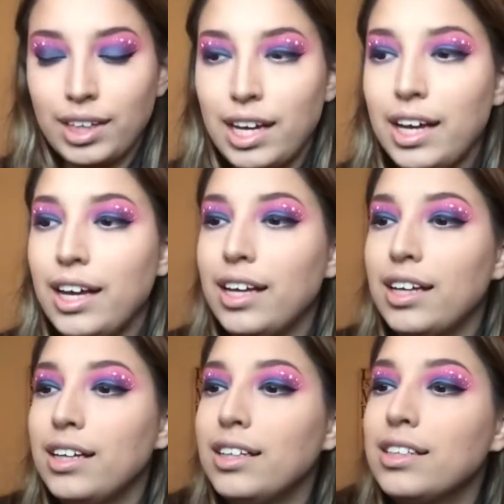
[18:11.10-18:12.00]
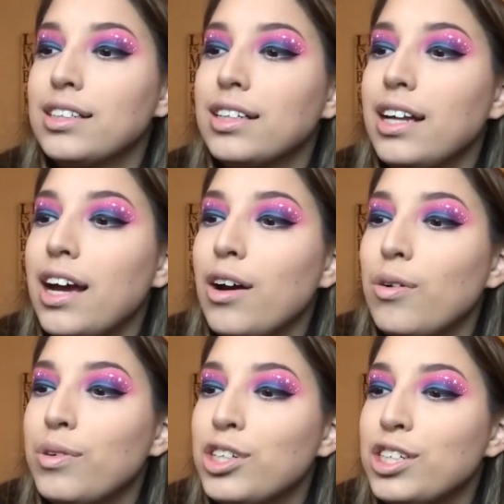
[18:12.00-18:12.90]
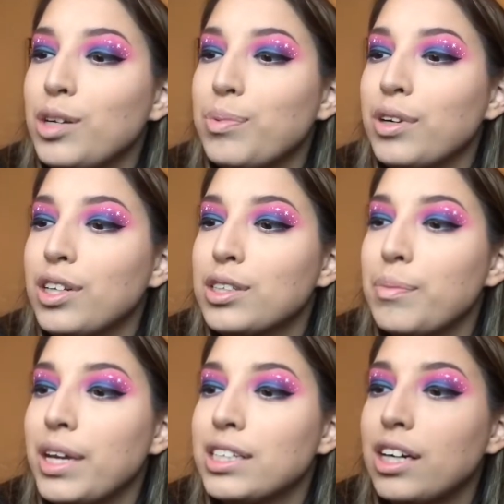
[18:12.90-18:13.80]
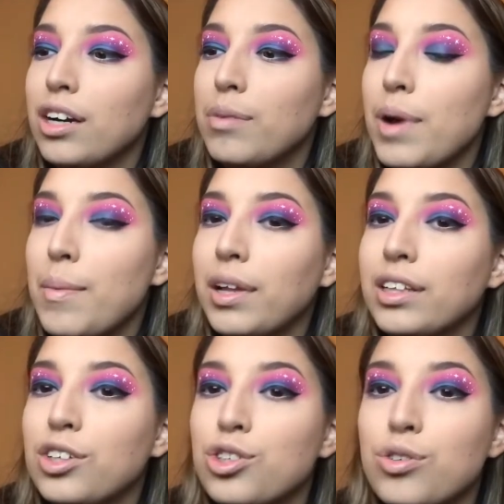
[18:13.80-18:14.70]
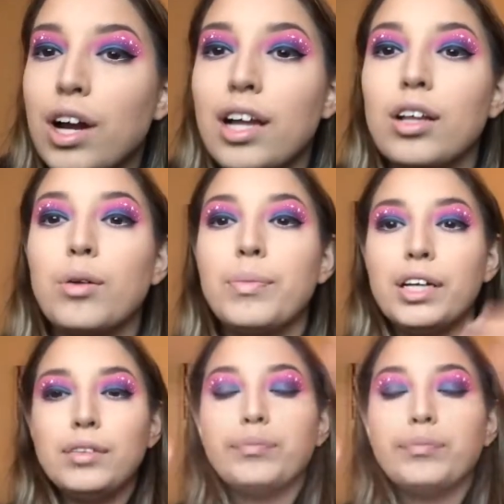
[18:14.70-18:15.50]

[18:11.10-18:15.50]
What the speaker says: And now we just need to put on some mascara, but I'm gonna let this dry a little bit.